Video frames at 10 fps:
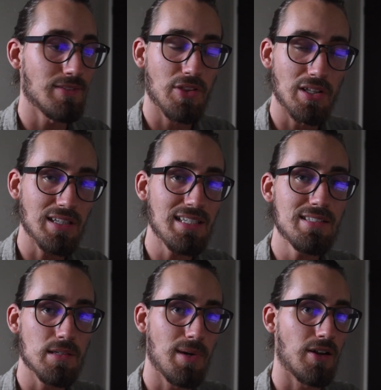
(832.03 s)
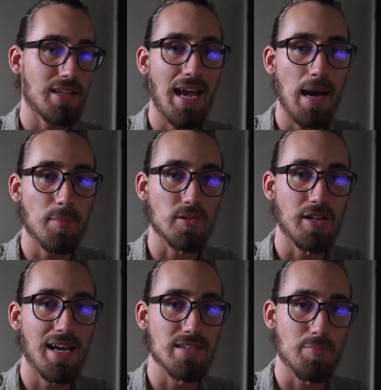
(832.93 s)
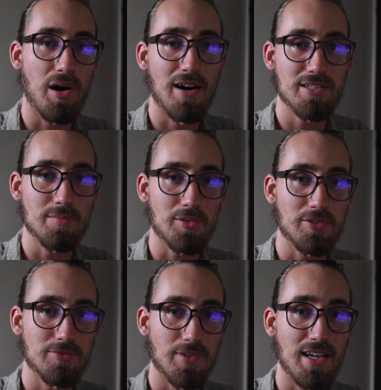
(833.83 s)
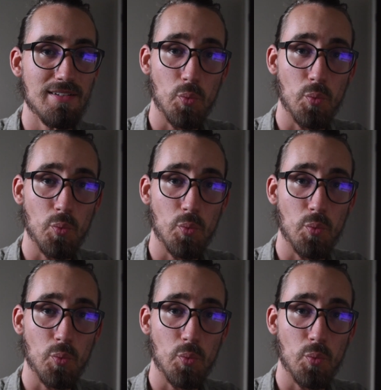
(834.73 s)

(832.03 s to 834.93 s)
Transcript: the least amount of capital as possible, right?